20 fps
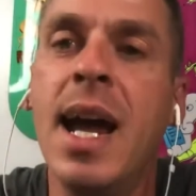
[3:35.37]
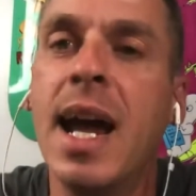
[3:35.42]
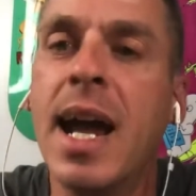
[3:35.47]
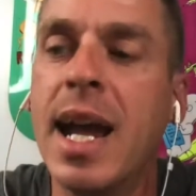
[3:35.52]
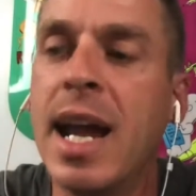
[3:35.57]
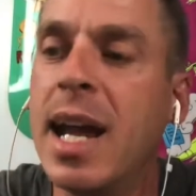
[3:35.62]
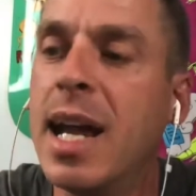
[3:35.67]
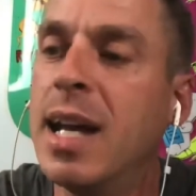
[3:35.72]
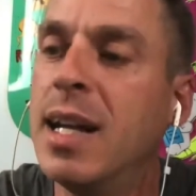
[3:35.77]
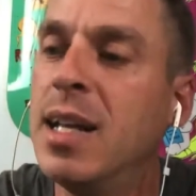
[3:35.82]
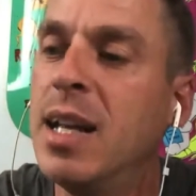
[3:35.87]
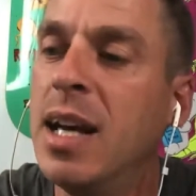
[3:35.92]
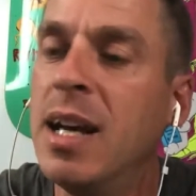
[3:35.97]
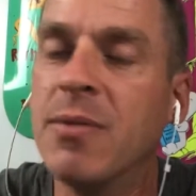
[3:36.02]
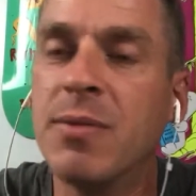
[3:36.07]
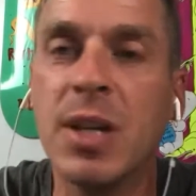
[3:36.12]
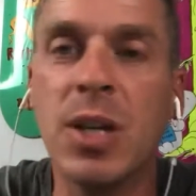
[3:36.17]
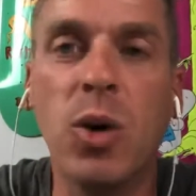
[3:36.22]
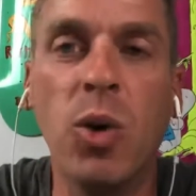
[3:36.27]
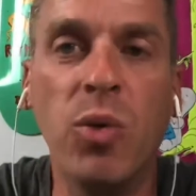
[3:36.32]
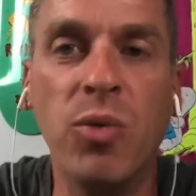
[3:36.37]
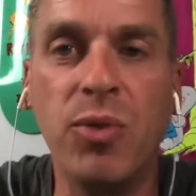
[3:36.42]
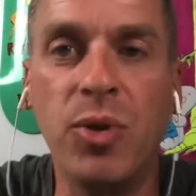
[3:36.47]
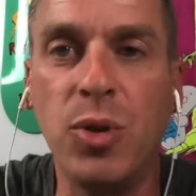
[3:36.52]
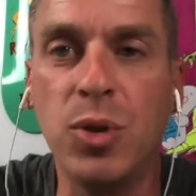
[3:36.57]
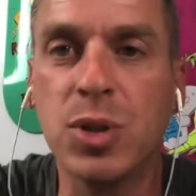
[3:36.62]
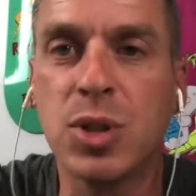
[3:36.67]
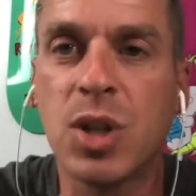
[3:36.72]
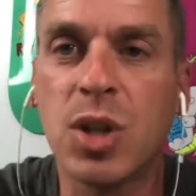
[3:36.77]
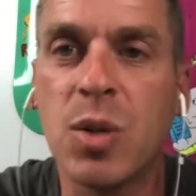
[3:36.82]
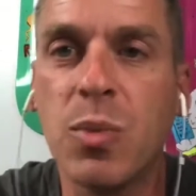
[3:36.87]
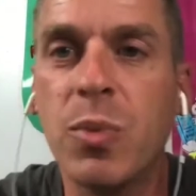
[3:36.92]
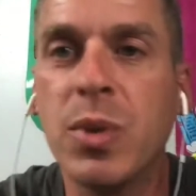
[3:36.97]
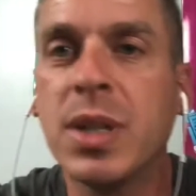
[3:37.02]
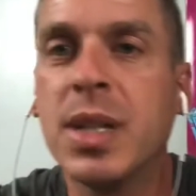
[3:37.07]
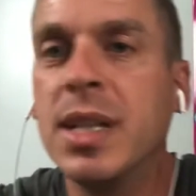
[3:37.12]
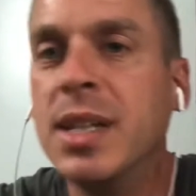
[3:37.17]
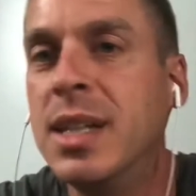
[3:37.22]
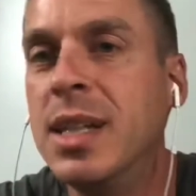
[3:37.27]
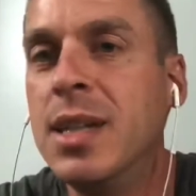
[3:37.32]
And if they go full term with
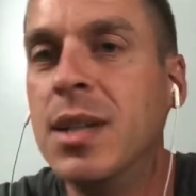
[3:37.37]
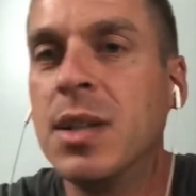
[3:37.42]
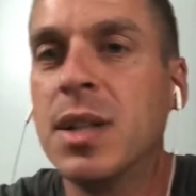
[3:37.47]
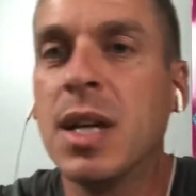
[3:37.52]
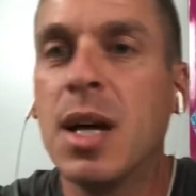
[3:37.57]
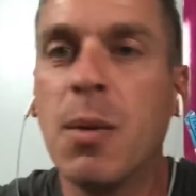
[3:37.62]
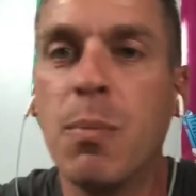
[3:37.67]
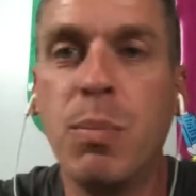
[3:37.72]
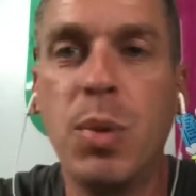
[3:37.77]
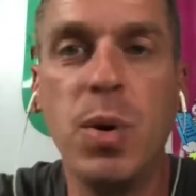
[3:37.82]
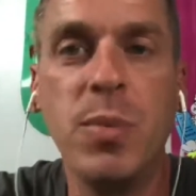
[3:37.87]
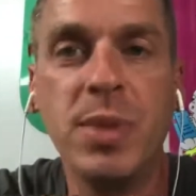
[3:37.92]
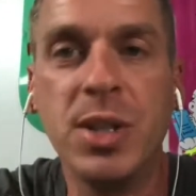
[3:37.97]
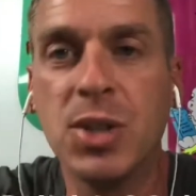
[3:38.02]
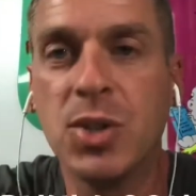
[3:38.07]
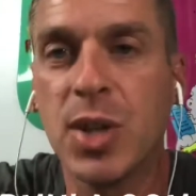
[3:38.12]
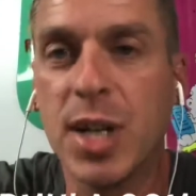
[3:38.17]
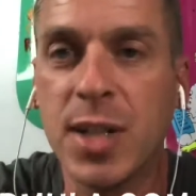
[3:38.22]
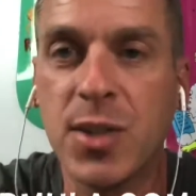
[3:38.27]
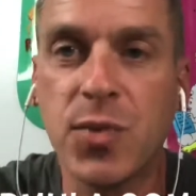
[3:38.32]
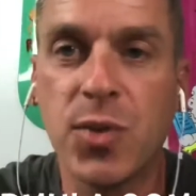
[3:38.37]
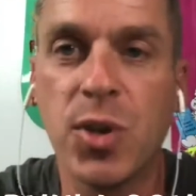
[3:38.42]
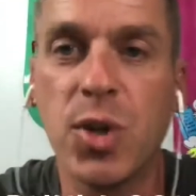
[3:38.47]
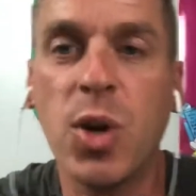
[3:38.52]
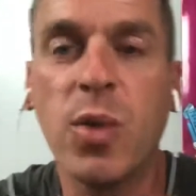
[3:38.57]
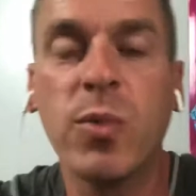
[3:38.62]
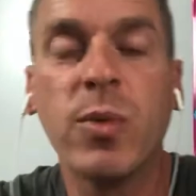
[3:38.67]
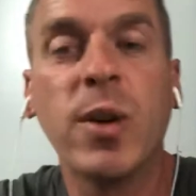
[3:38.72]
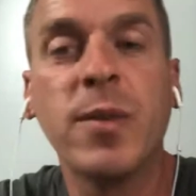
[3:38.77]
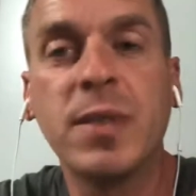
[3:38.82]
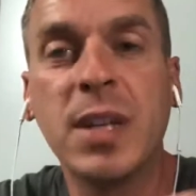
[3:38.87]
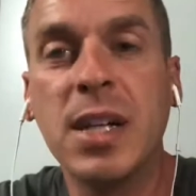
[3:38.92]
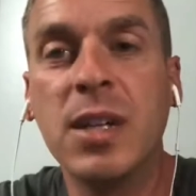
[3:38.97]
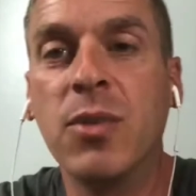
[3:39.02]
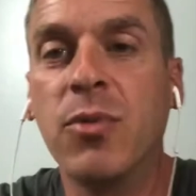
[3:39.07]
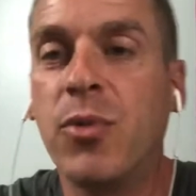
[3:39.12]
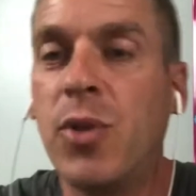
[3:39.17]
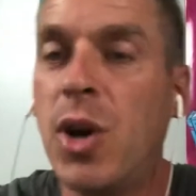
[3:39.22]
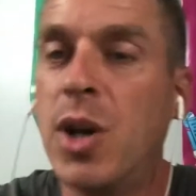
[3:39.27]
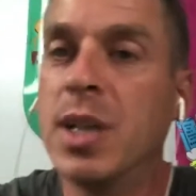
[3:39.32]
the deal there, boom, you transfer it over. If they
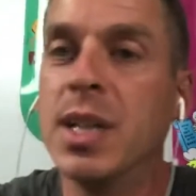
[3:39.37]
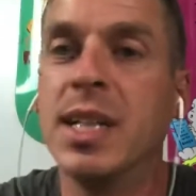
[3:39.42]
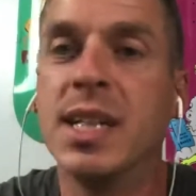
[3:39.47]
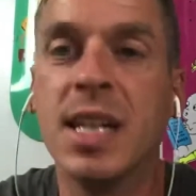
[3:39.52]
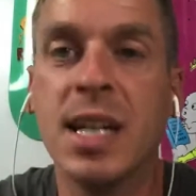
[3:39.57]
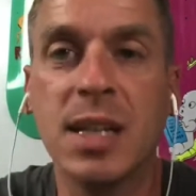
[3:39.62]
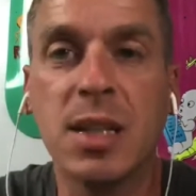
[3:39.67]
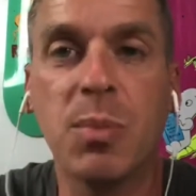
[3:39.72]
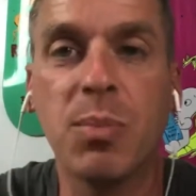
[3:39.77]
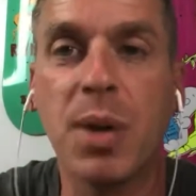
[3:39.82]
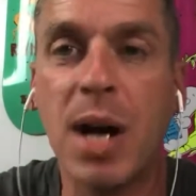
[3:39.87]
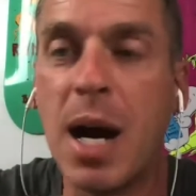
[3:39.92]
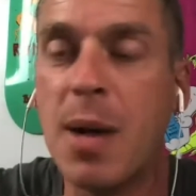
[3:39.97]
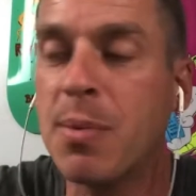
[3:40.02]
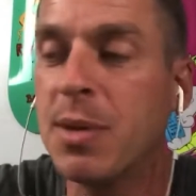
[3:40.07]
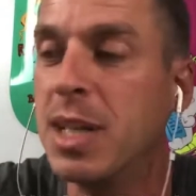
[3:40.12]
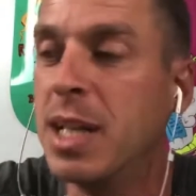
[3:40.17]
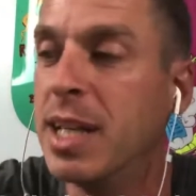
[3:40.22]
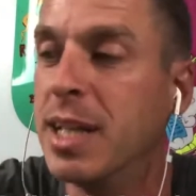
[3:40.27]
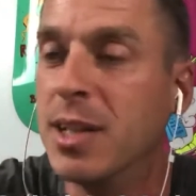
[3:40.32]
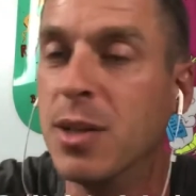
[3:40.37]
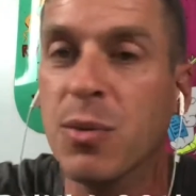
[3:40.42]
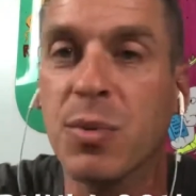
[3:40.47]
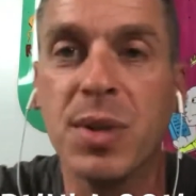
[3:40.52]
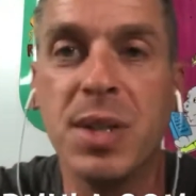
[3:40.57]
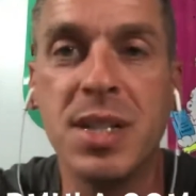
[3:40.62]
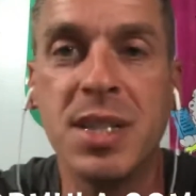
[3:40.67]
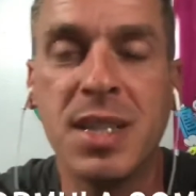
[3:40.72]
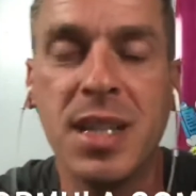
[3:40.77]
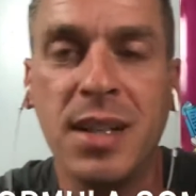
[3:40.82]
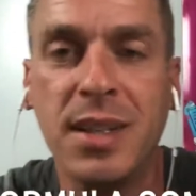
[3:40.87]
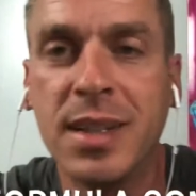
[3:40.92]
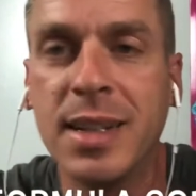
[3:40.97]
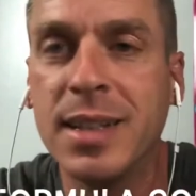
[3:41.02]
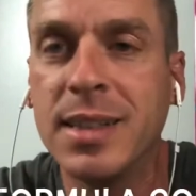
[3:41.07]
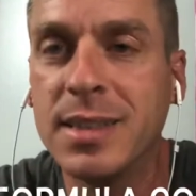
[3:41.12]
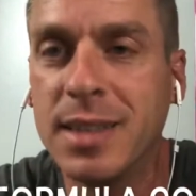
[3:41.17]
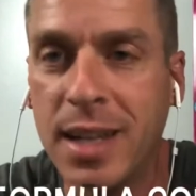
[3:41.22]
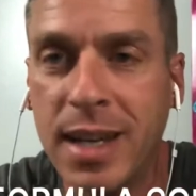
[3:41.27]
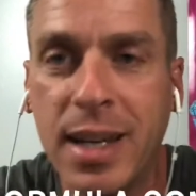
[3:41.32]
default, you take the property and you resell it. And I
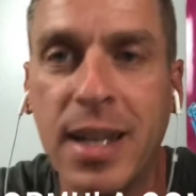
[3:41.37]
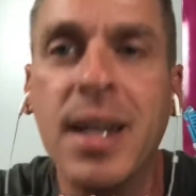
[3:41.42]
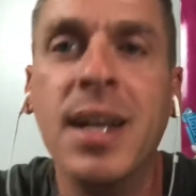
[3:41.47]
was like,